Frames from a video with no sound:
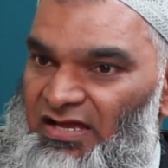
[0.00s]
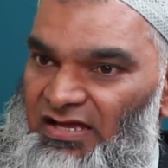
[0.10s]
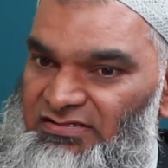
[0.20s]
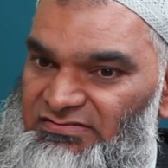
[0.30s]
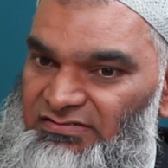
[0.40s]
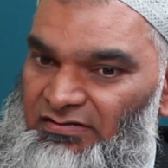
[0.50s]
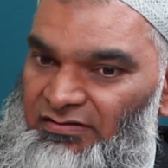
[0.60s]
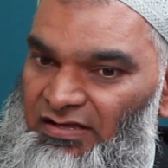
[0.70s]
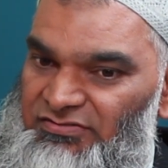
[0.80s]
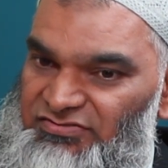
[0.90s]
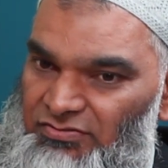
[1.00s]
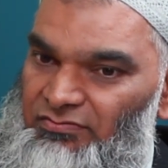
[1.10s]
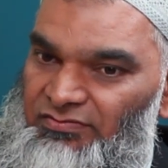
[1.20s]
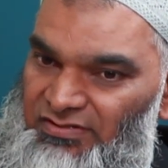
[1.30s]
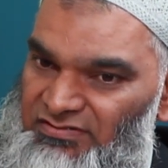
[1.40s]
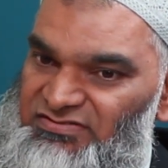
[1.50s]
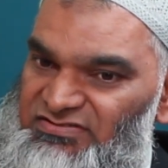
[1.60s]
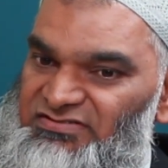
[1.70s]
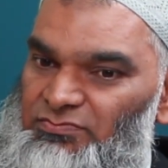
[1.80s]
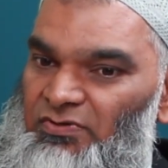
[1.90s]
and show that
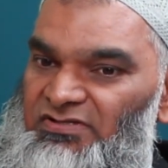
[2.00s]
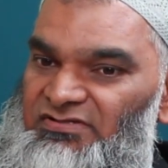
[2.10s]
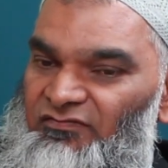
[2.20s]
this is what,